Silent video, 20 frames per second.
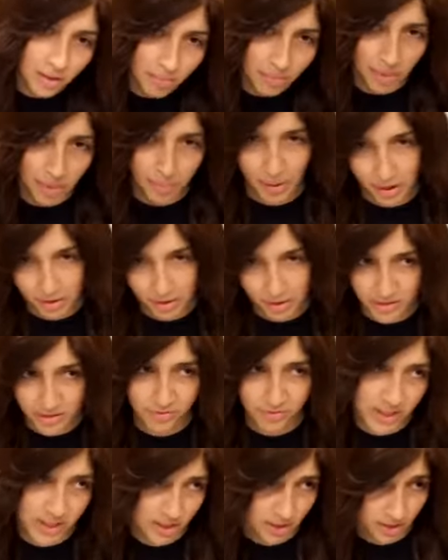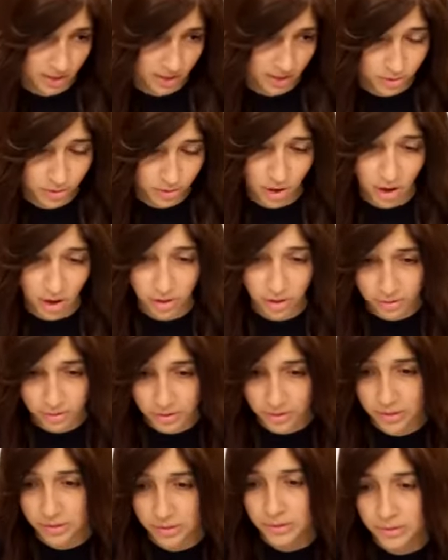my parents invested
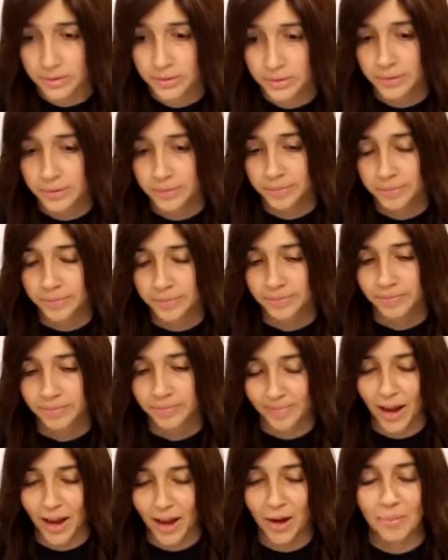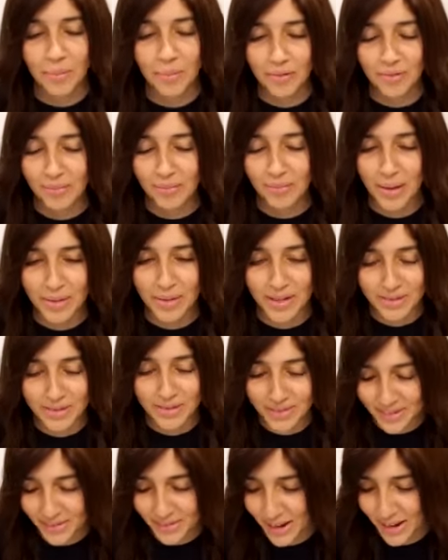$100. I remember from my bas
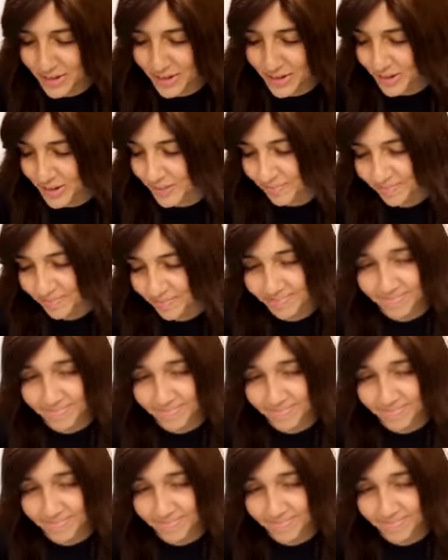mitzvah, actually,